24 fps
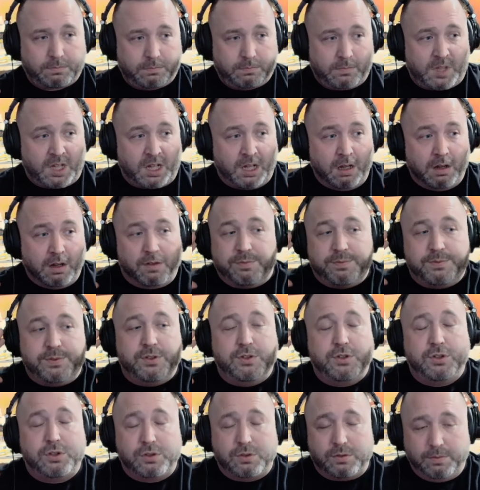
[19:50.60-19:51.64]
of,
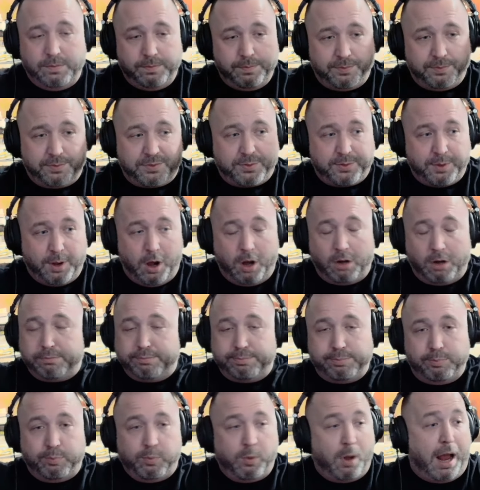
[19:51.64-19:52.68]

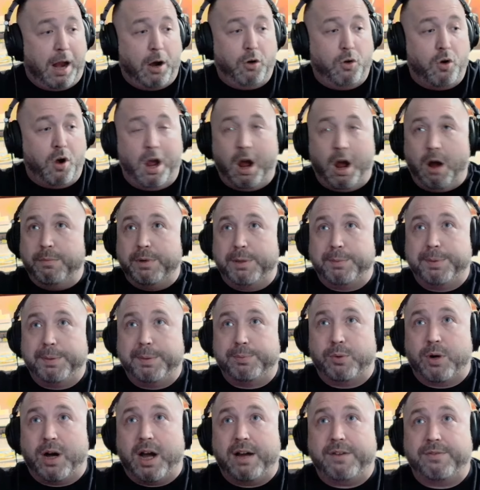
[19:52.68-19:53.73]
I don't know how many people
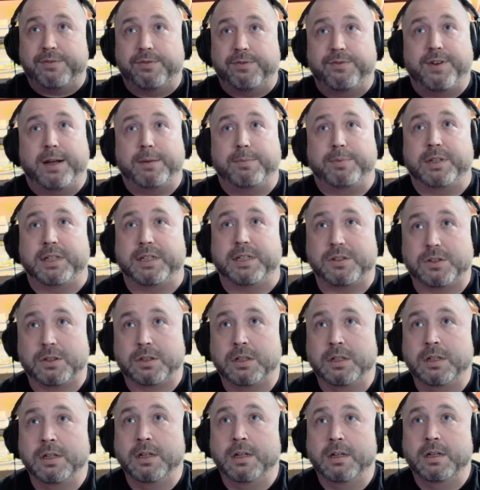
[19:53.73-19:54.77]
have fight with this.
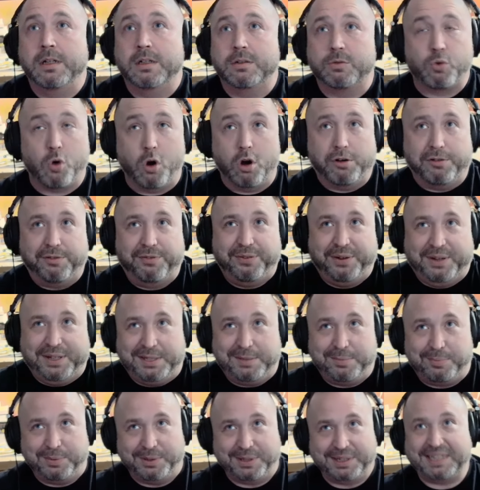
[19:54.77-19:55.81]
You're all on
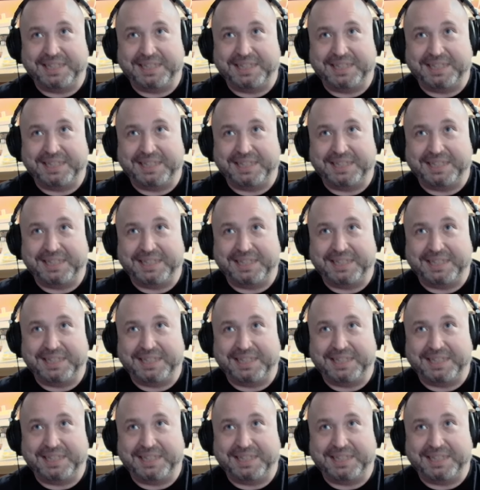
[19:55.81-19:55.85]
Facebook.